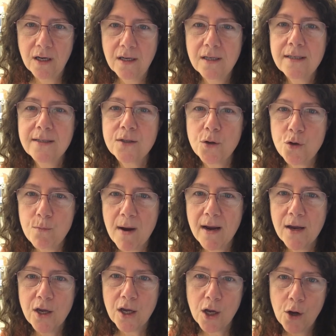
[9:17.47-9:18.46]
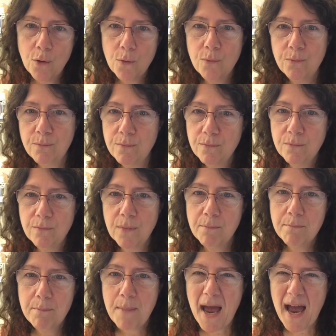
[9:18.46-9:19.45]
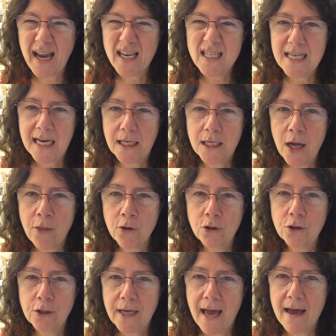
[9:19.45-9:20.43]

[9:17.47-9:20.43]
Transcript: So you can go back and take another look at